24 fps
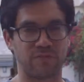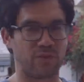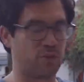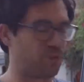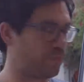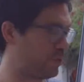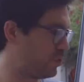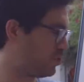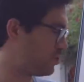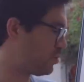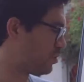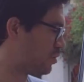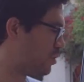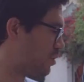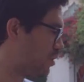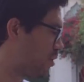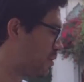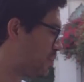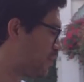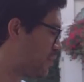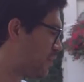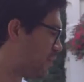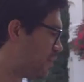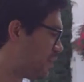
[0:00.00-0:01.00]
humans
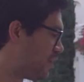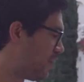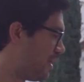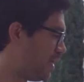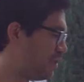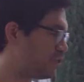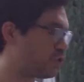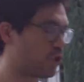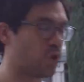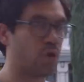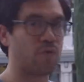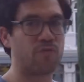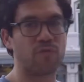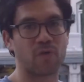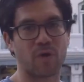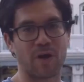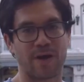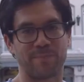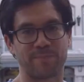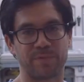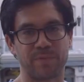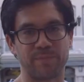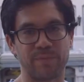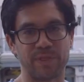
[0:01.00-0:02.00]
is
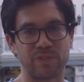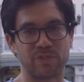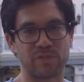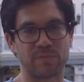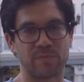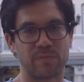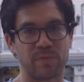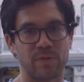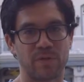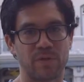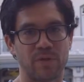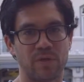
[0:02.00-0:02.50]
over-optimism.